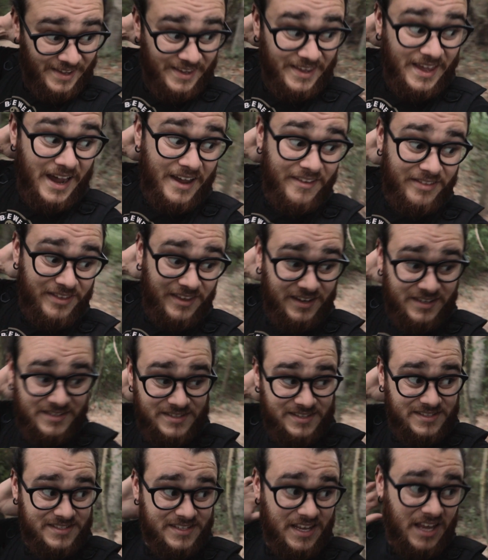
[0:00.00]
yeah, I think
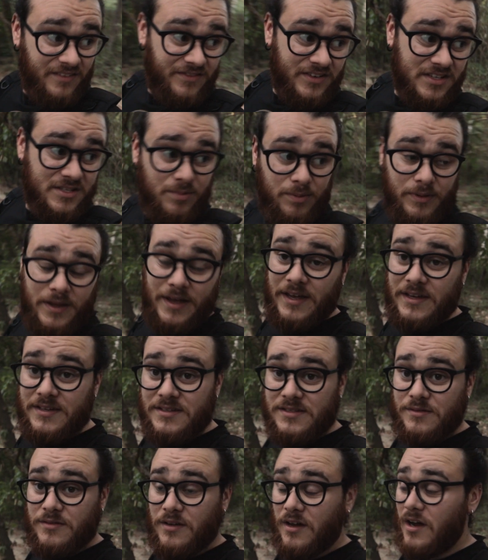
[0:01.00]
it's the safest
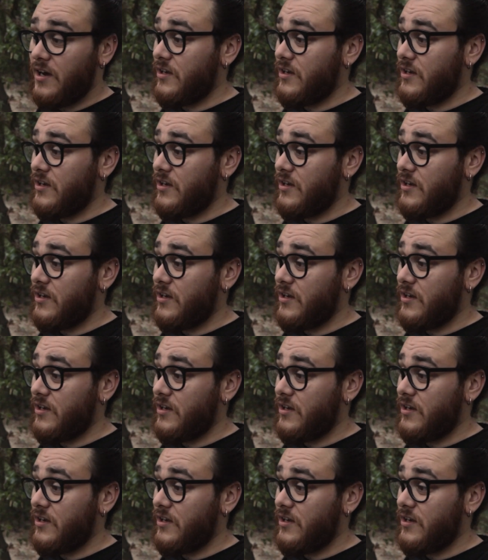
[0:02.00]
place.